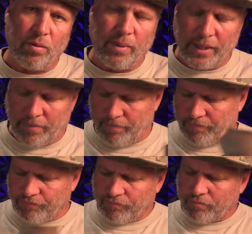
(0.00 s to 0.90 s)
But
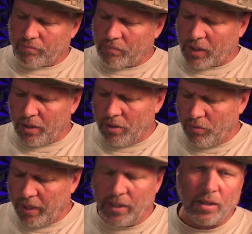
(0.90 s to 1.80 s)
the
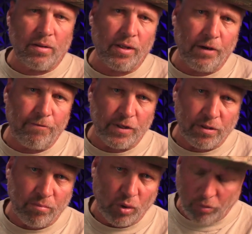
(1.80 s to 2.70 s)
way the cliff is
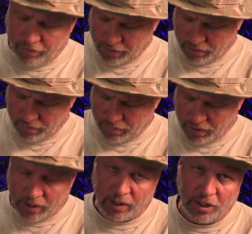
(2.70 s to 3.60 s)
moving
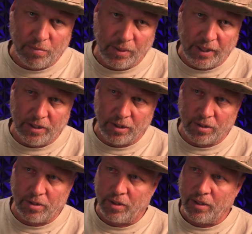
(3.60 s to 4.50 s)
in these
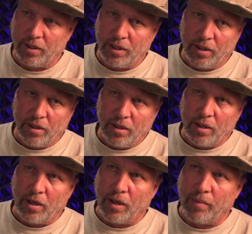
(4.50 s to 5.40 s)
places,
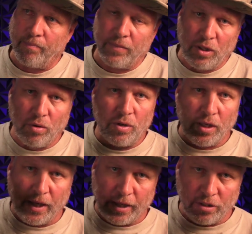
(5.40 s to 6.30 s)
you
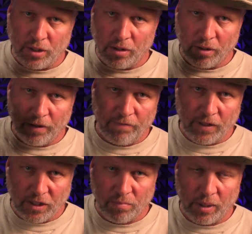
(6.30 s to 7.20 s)
can actually lift
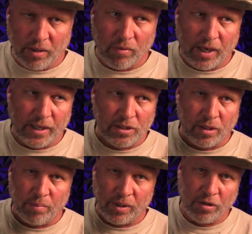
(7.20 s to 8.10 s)
these big rocks
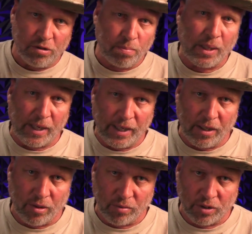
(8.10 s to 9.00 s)
up and there's pine
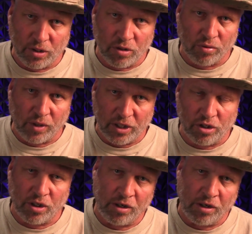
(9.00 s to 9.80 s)
cones crushed